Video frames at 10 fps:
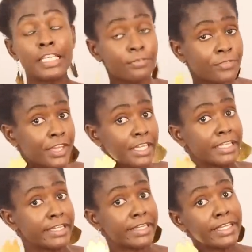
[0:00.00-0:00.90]
if they
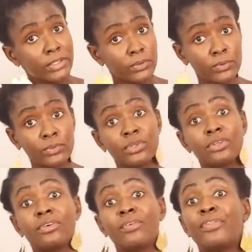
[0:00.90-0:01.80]
knew
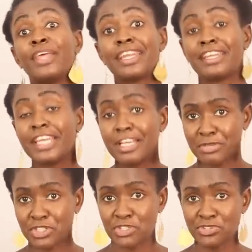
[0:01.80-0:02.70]
their
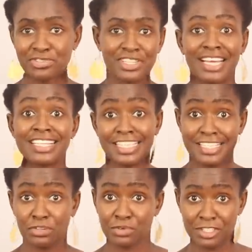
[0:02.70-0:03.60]
neighbors' children are
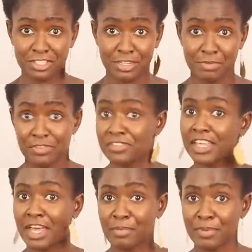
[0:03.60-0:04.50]
taking contraceptive,
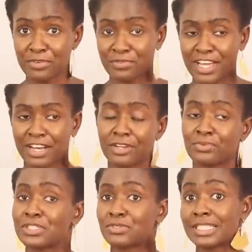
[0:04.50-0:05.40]
if they happen to find
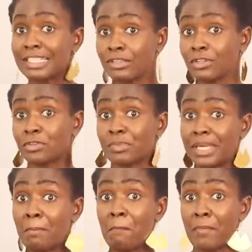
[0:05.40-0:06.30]
out was still going to
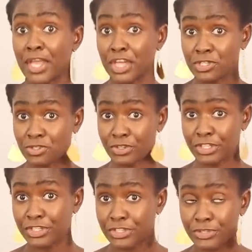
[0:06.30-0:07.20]
be a major
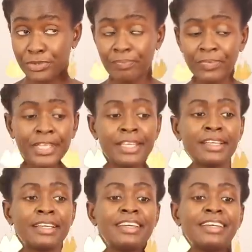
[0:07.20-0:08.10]
issue.
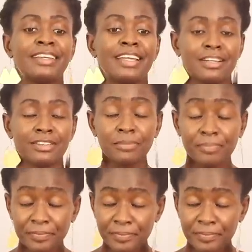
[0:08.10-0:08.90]
Now,